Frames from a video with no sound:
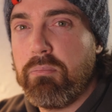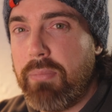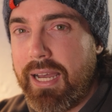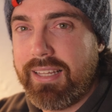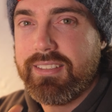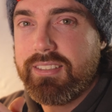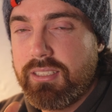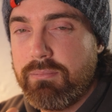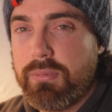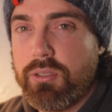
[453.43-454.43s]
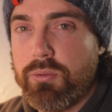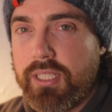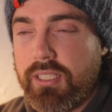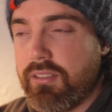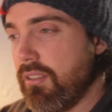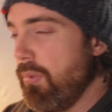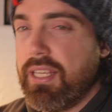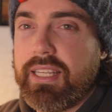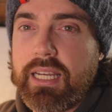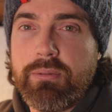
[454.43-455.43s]
balance between
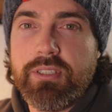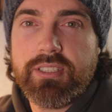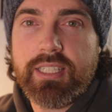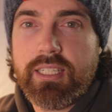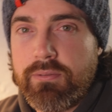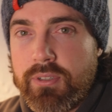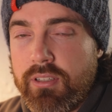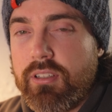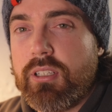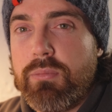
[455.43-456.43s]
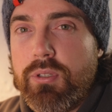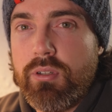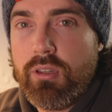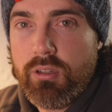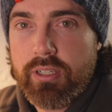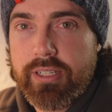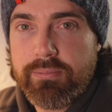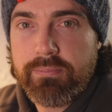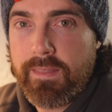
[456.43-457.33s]
being able to stay in front of the computer longer.